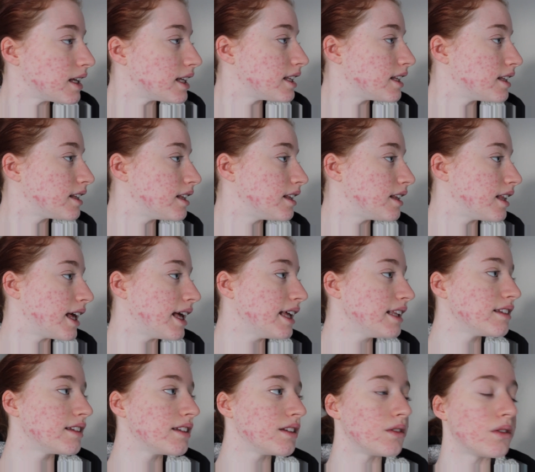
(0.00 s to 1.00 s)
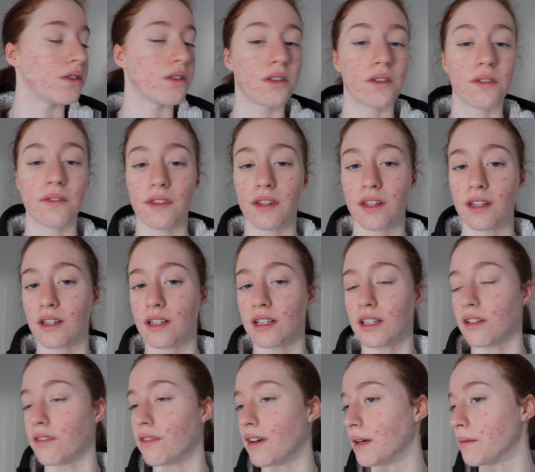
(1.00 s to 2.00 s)
other than that, all of the
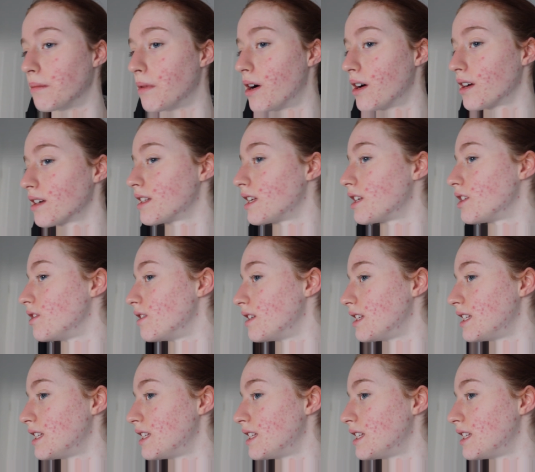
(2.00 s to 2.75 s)
little red marks that you